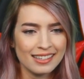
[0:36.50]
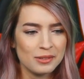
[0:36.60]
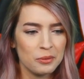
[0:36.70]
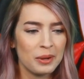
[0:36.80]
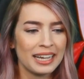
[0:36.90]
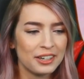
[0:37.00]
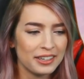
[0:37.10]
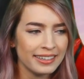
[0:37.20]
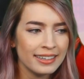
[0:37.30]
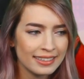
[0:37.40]

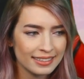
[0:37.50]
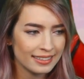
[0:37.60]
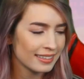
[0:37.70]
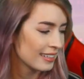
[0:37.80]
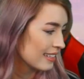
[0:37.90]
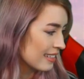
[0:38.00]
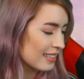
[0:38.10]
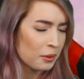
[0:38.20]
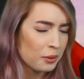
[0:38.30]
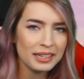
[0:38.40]
weird.
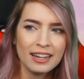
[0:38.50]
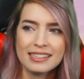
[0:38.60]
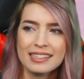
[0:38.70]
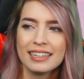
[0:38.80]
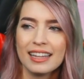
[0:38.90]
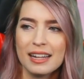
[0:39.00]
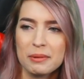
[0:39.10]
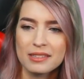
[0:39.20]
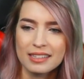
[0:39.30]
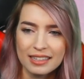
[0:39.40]
Totally not saying that
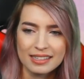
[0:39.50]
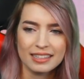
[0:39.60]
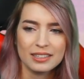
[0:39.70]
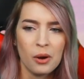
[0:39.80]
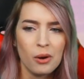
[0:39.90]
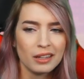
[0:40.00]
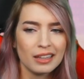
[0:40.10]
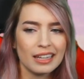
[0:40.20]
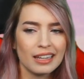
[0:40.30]
about CC. Totally,